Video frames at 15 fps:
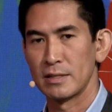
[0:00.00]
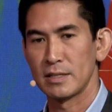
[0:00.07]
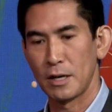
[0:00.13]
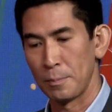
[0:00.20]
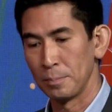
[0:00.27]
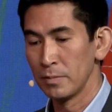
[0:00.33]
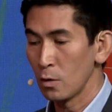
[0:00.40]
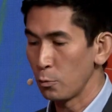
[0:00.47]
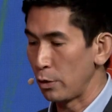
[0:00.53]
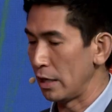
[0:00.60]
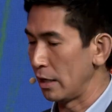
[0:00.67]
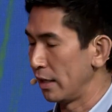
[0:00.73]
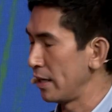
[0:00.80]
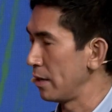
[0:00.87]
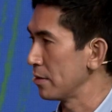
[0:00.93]
So we
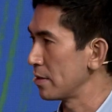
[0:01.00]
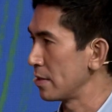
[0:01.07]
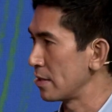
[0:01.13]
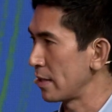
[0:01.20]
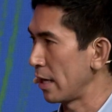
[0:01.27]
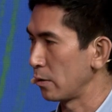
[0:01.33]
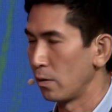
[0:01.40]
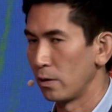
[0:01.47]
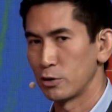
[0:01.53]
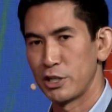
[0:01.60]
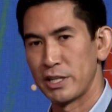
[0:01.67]
announced this technology.